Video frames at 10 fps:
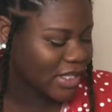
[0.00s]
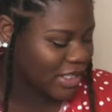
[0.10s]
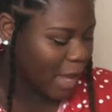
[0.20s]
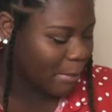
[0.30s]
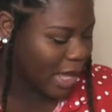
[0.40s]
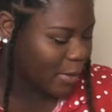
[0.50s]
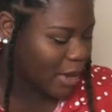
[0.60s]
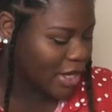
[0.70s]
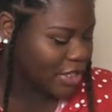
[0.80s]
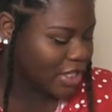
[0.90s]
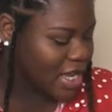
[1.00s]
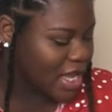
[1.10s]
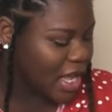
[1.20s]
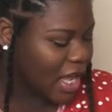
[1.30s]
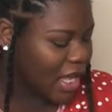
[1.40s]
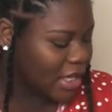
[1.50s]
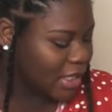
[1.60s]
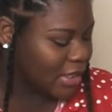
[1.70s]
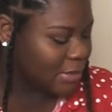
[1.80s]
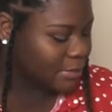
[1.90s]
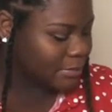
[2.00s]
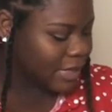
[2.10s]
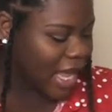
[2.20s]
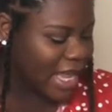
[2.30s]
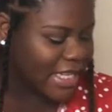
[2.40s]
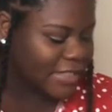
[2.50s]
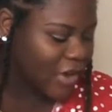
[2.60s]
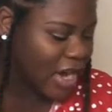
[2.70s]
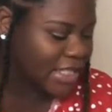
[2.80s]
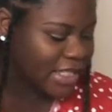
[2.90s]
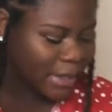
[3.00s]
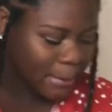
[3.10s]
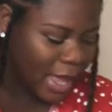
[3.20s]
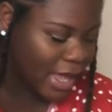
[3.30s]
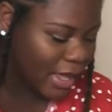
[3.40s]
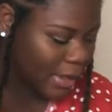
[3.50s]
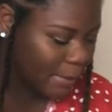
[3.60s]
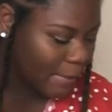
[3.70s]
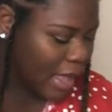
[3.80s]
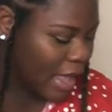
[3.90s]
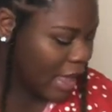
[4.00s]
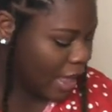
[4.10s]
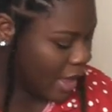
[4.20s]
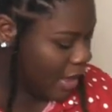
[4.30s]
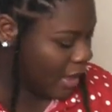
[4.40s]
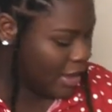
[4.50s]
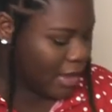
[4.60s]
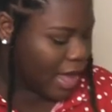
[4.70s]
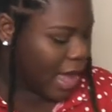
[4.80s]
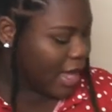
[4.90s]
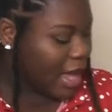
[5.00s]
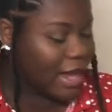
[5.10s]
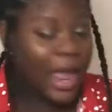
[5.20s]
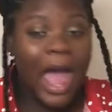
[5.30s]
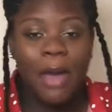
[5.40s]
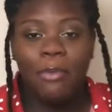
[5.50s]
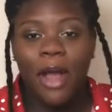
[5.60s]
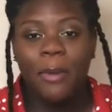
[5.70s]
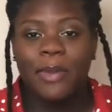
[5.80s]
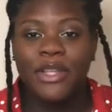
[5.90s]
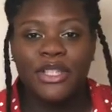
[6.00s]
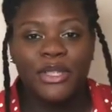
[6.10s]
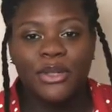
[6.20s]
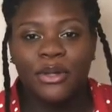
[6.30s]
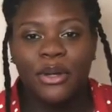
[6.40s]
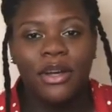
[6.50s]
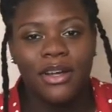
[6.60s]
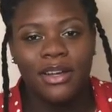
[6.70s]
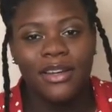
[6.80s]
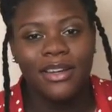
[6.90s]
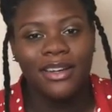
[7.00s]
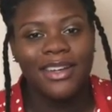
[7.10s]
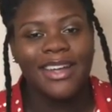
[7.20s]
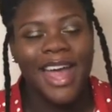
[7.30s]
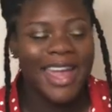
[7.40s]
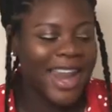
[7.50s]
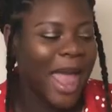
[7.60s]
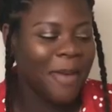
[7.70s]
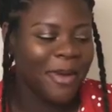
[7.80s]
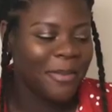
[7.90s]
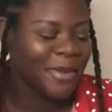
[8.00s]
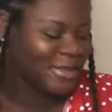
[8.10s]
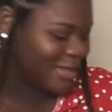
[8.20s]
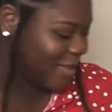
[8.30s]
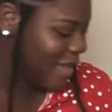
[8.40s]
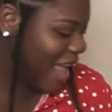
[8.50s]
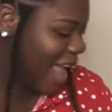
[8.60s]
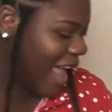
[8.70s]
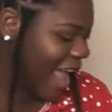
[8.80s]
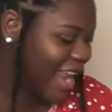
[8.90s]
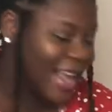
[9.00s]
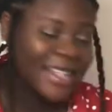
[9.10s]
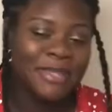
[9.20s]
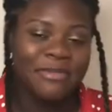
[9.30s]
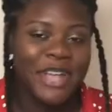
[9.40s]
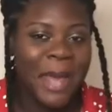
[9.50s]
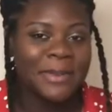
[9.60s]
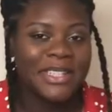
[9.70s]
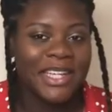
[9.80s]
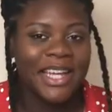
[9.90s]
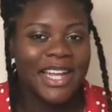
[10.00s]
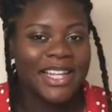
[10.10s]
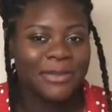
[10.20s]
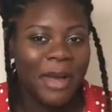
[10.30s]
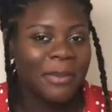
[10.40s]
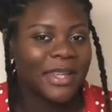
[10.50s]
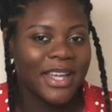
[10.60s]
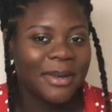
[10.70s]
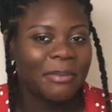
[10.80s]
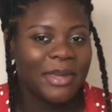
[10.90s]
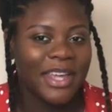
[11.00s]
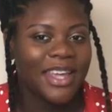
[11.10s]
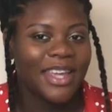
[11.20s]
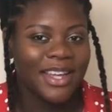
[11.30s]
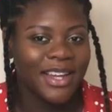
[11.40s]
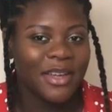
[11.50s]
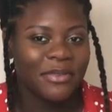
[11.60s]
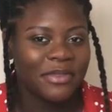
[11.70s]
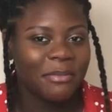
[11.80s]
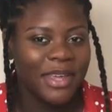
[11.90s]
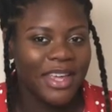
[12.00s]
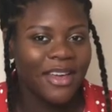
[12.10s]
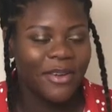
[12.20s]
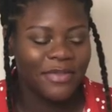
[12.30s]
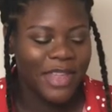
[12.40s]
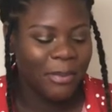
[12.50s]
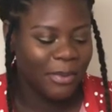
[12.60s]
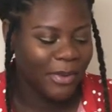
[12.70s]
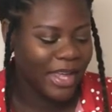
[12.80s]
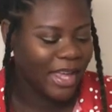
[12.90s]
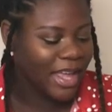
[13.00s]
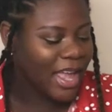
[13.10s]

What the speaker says: just got body wash. And as far as like makeup, I got an eyebrow pencil. I got an eyebrow pencil, and I got some chapstick, and that's probably gonna be enough for me at that point.